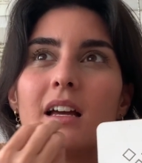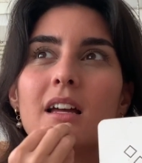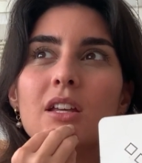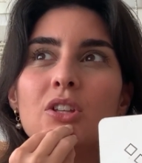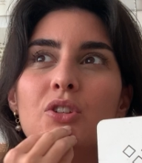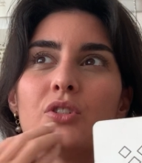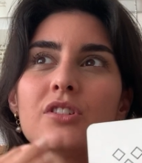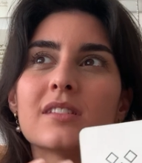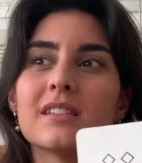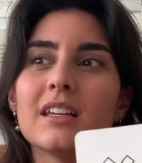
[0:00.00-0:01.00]
you're
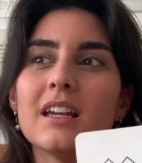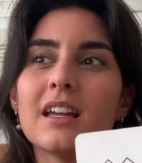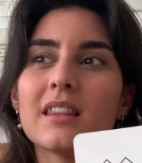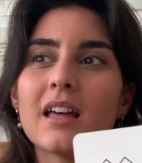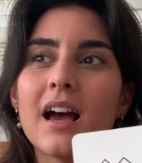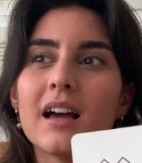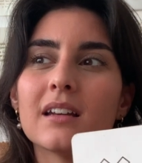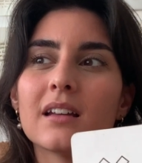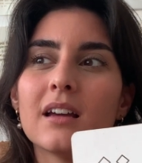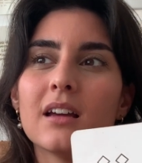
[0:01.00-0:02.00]
seeing that
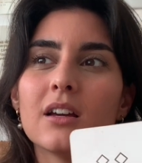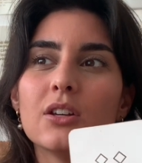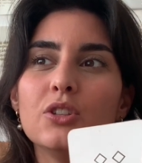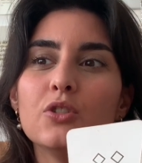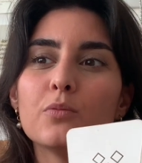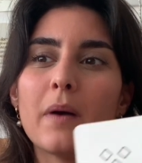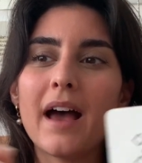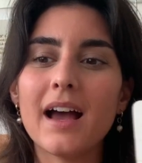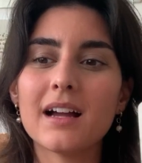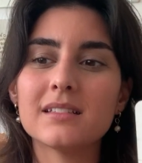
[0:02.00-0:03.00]
you
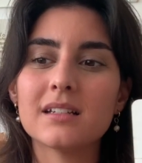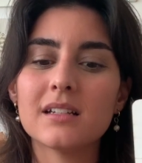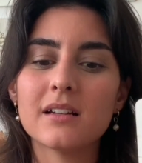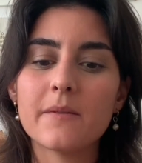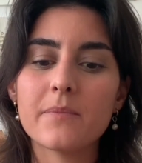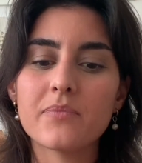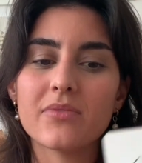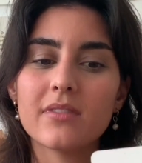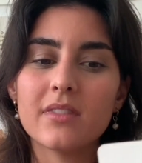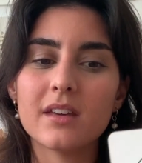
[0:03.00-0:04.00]
packed
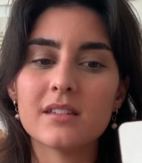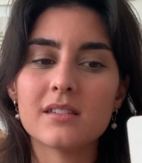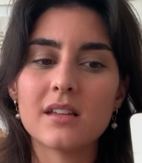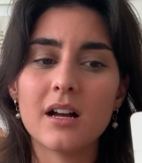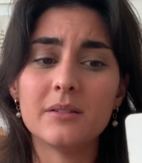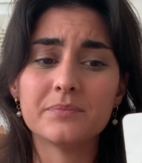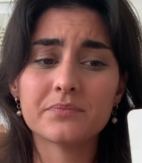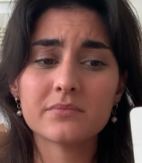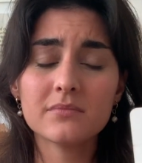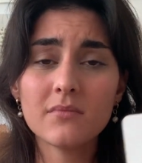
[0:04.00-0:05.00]
this,
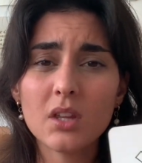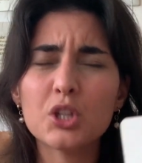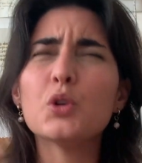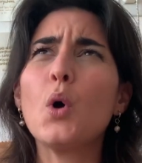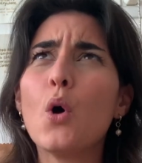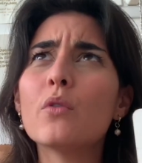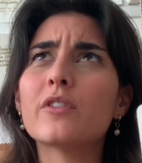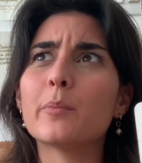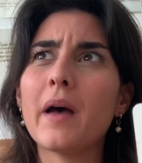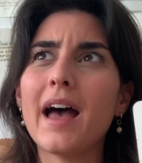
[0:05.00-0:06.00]
you
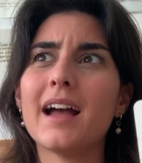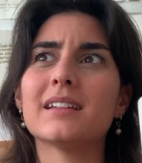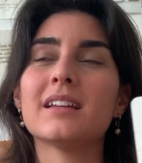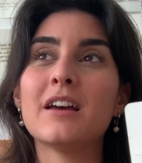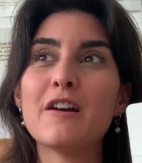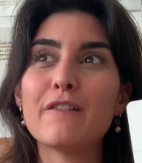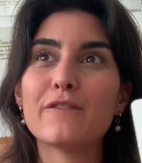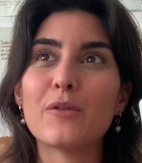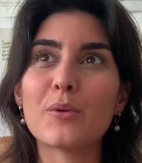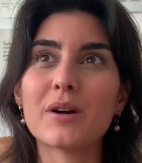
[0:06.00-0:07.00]
overpacked
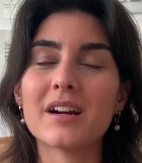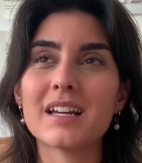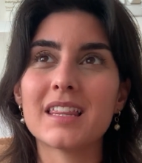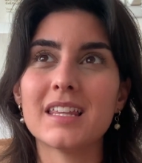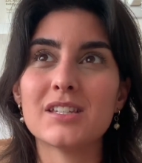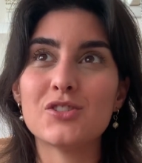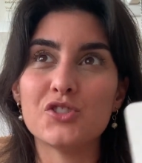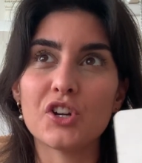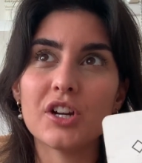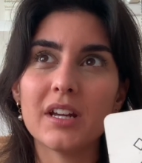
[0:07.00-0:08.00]
for this
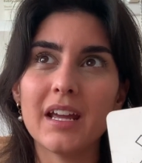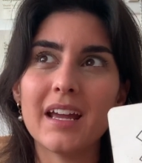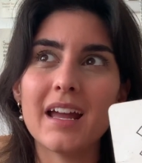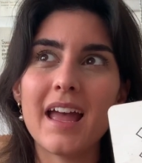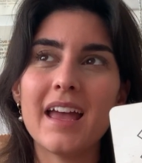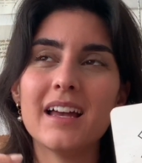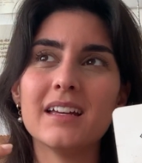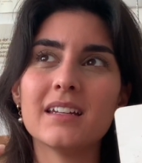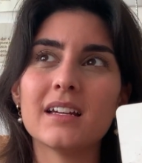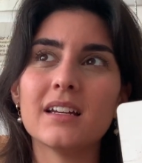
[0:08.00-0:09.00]
journey,
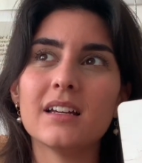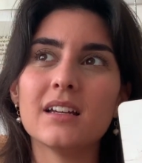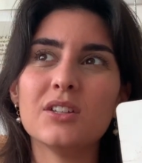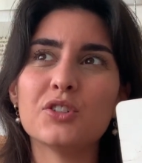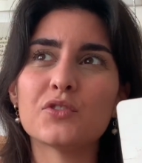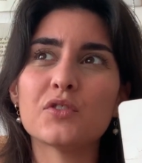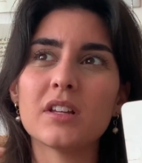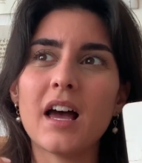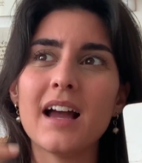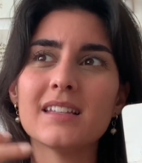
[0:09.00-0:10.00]
and you're
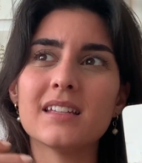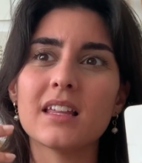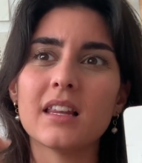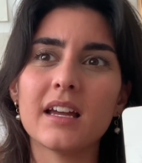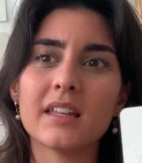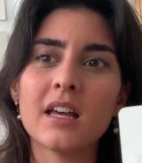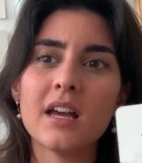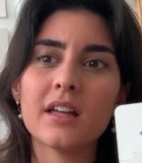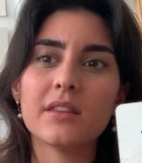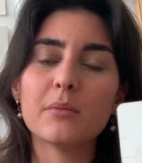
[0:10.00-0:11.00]
realizing, like,
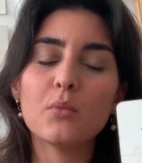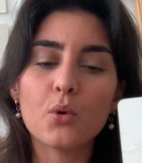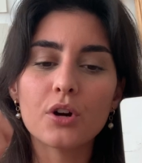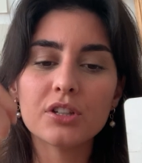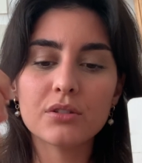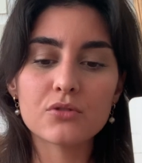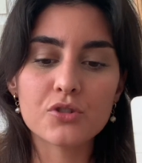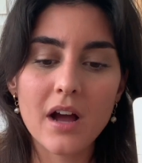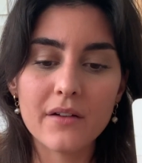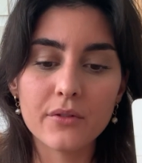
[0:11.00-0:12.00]
the more you
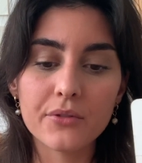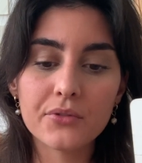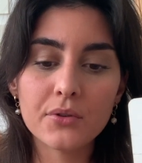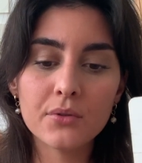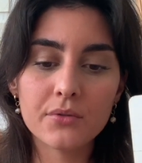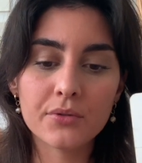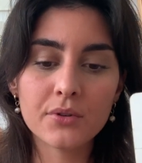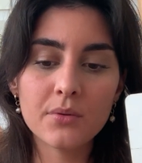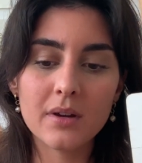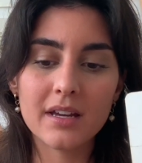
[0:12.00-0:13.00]
travel
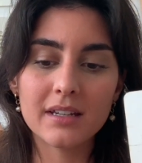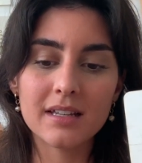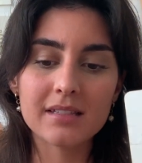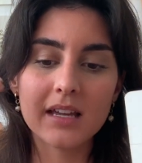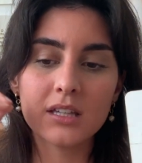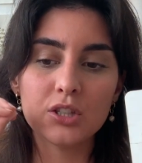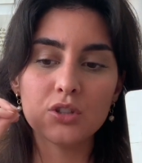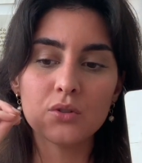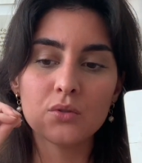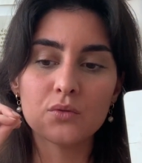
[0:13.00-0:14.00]
through it, it's like
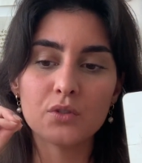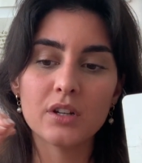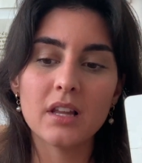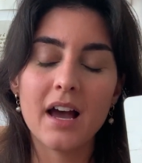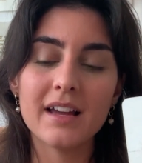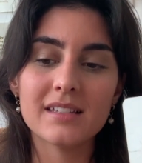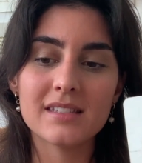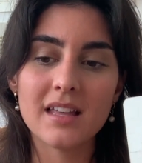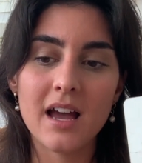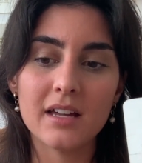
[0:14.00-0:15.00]
you realize
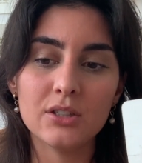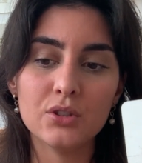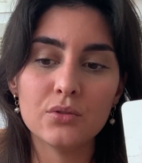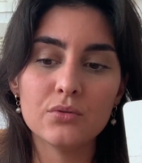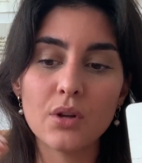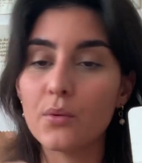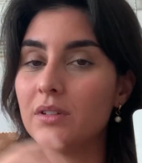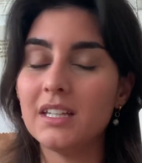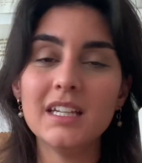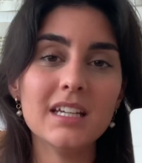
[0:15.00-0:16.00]
that you don't
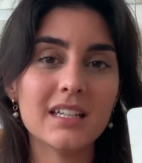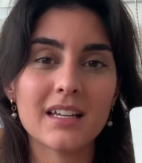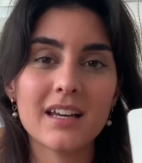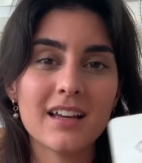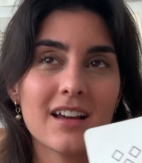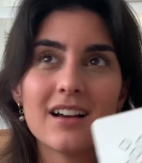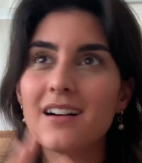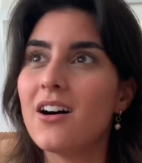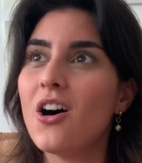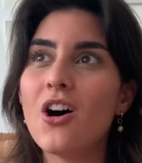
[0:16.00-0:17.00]
need
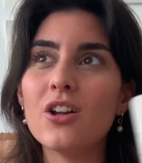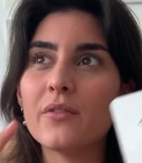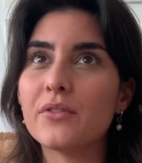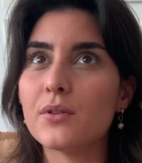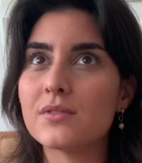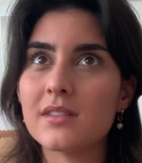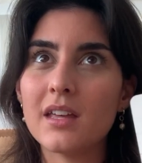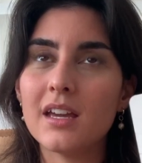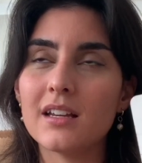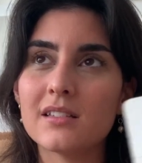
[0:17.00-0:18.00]
all of those
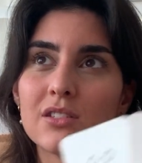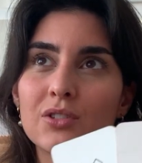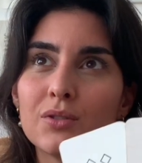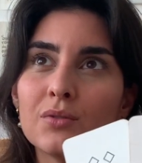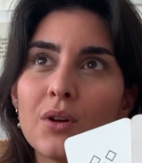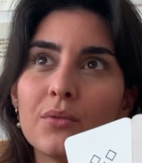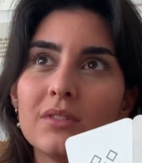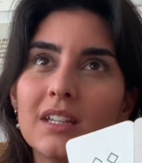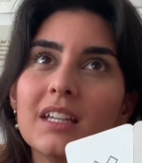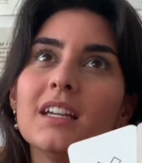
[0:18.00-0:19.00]
things. You don't
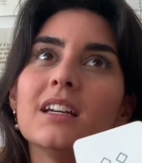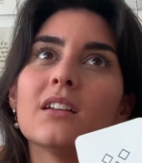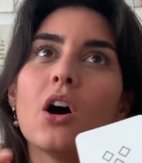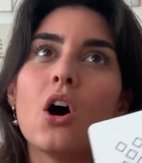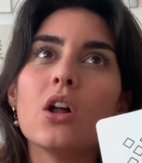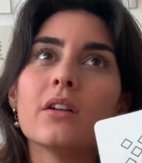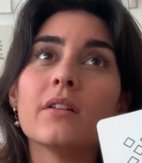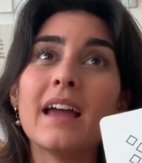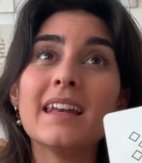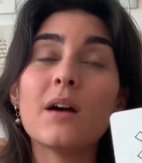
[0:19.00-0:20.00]
need all of,
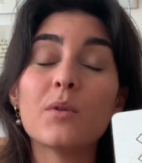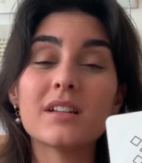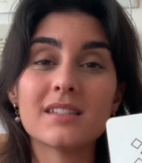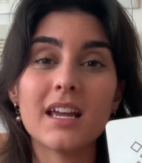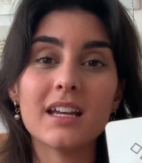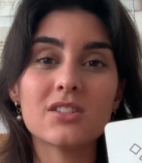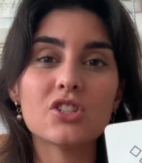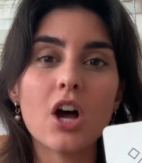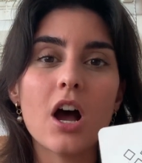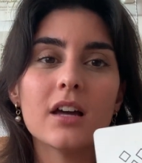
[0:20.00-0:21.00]
and I want to say it's
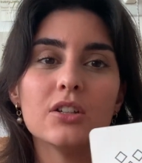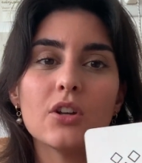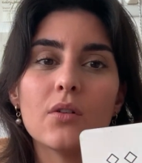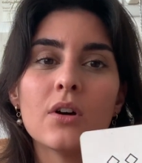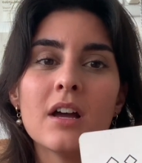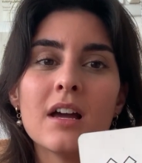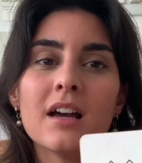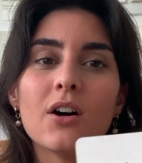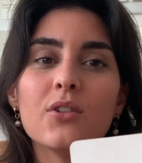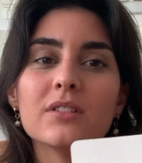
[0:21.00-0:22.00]
not, you know,
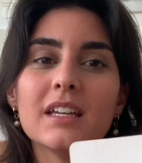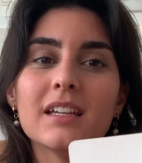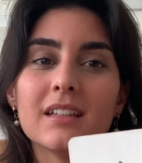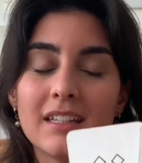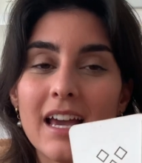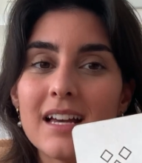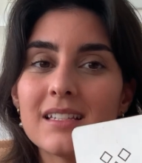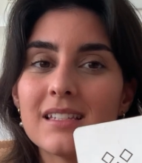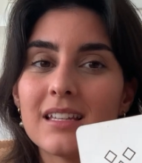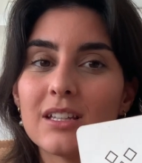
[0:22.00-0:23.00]
only,
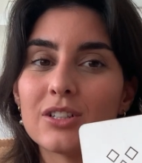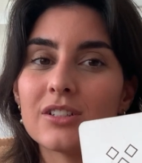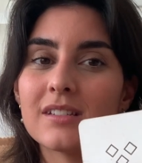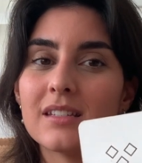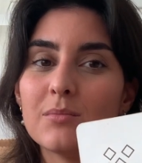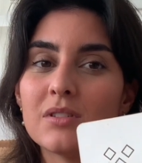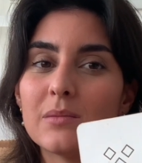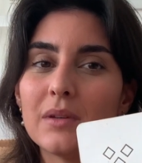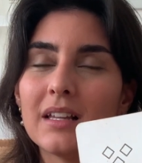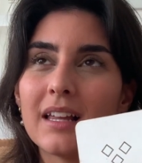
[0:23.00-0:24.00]
yes, here seems to
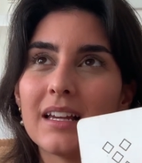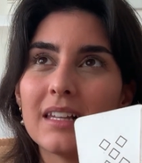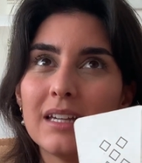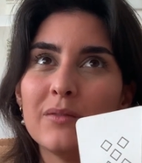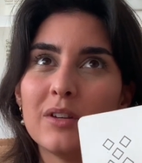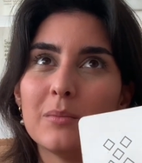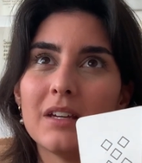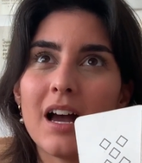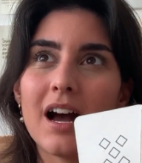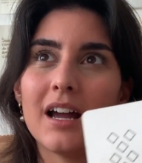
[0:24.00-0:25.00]
be like leaving
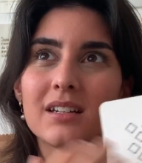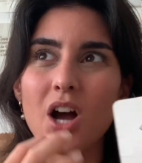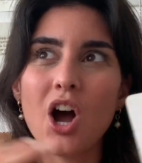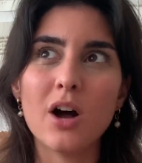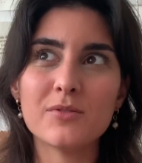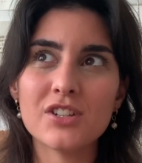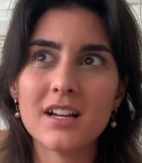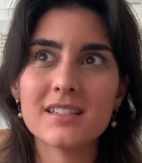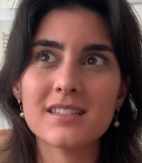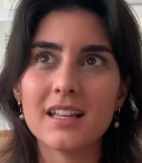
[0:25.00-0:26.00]
behind
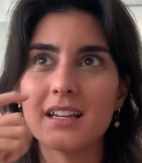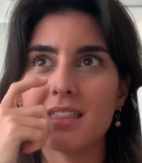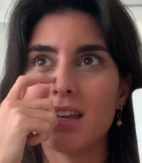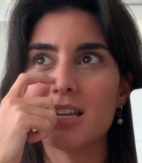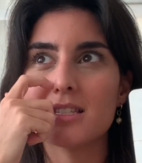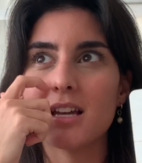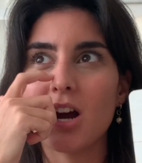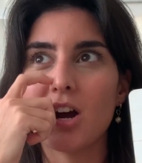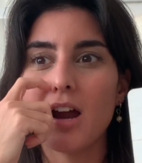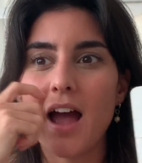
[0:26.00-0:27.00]
objects, like things that
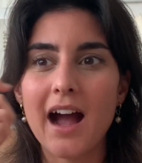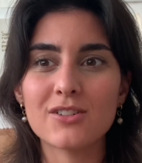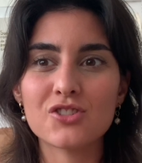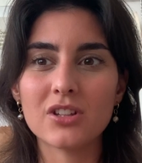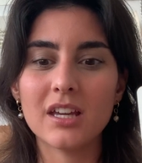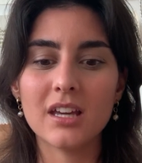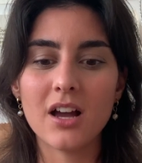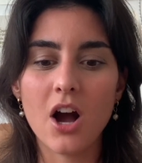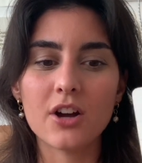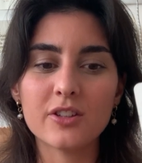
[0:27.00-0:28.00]
are actually
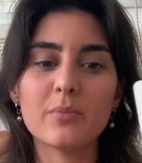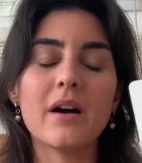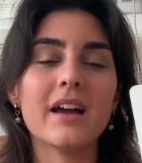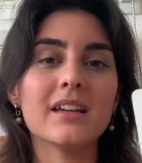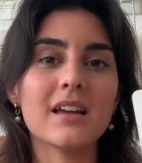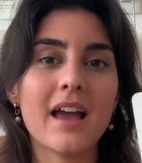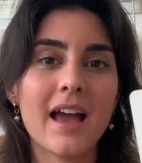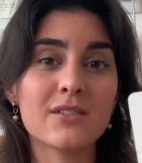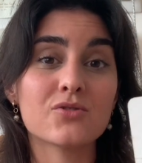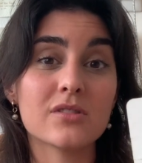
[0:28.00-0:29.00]
occupying
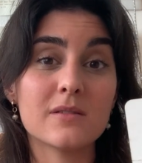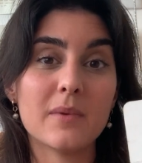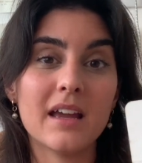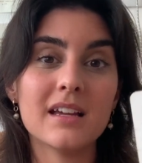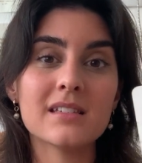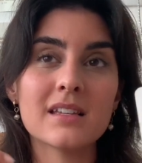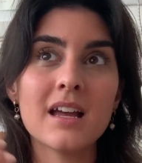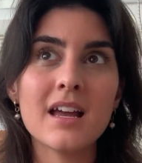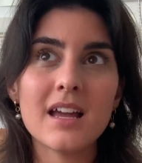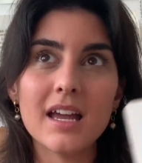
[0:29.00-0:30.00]
extra space
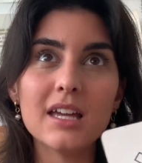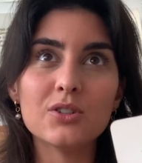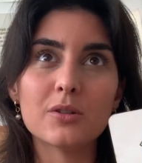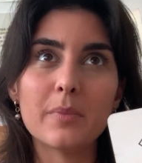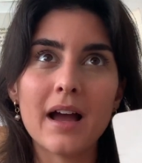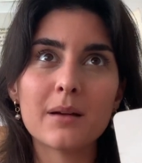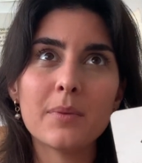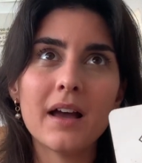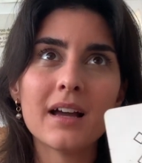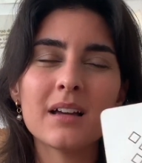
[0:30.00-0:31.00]
in your
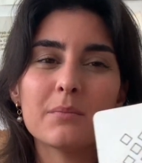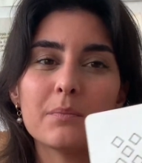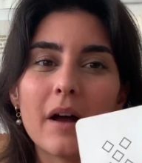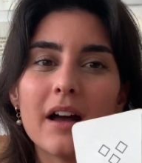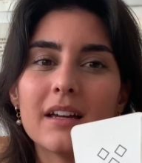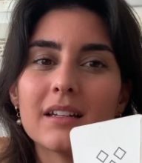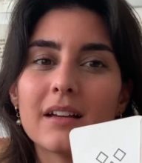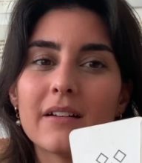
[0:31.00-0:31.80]
backpack, but